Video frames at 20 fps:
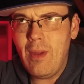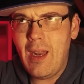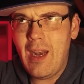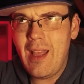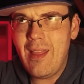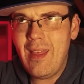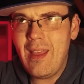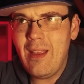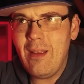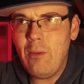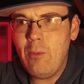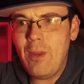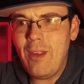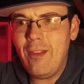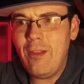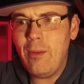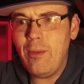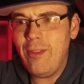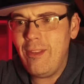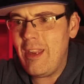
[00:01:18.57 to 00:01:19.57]
And I think we
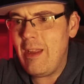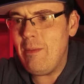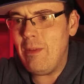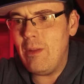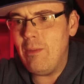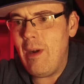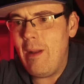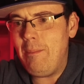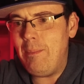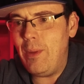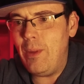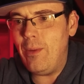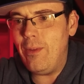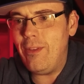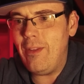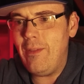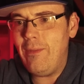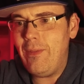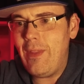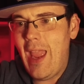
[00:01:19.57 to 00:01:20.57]
still see with the Red
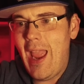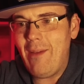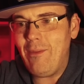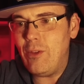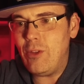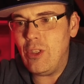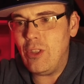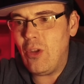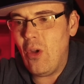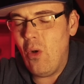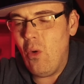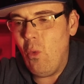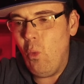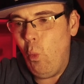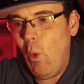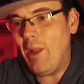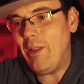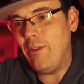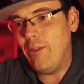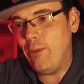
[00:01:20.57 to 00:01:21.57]
Bulls if they haven't just got
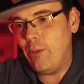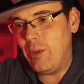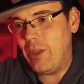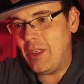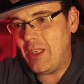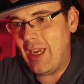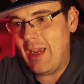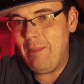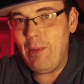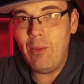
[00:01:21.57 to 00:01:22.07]
ones all the time,